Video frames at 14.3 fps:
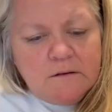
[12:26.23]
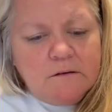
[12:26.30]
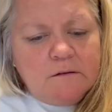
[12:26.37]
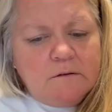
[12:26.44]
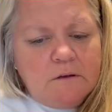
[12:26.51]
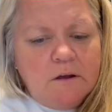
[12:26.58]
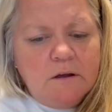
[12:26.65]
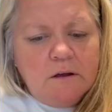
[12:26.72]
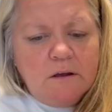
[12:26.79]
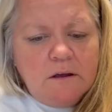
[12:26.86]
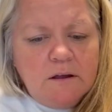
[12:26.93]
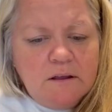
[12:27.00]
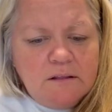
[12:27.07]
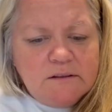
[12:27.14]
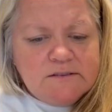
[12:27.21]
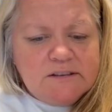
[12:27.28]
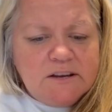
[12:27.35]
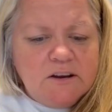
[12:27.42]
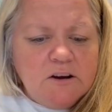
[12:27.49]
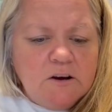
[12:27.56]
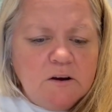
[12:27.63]
Okay, let's see
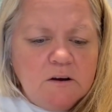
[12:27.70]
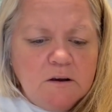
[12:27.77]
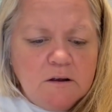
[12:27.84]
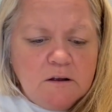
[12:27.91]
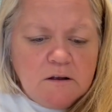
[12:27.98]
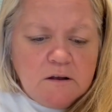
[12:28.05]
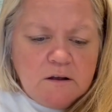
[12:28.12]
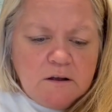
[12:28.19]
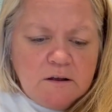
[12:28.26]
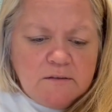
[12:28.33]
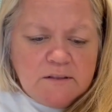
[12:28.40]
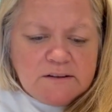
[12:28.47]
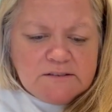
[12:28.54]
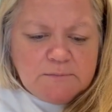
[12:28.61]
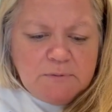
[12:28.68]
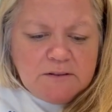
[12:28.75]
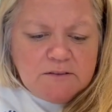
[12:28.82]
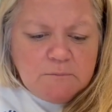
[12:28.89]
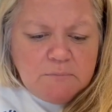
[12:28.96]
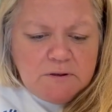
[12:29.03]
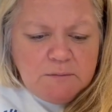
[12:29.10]
here. That's about
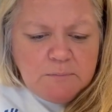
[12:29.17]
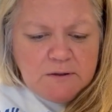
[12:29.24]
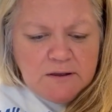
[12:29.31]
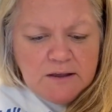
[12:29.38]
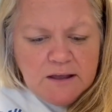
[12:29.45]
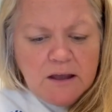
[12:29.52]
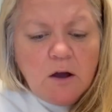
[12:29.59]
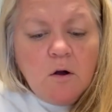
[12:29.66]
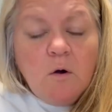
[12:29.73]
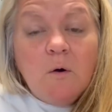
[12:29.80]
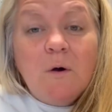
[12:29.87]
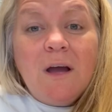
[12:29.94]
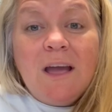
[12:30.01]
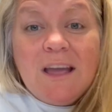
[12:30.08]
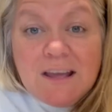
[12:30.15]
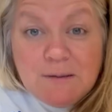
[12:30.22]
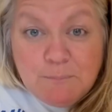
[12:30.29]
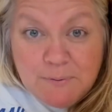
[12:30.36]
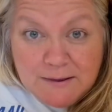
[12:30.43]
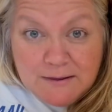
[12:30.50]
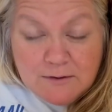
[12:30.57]
the BPA. Oh,
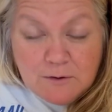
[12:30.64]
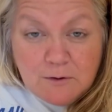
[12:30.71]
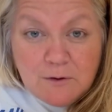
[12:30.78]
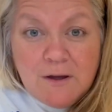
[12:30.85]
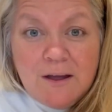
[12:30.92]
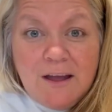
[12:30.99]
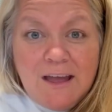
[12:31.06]
A-Peel.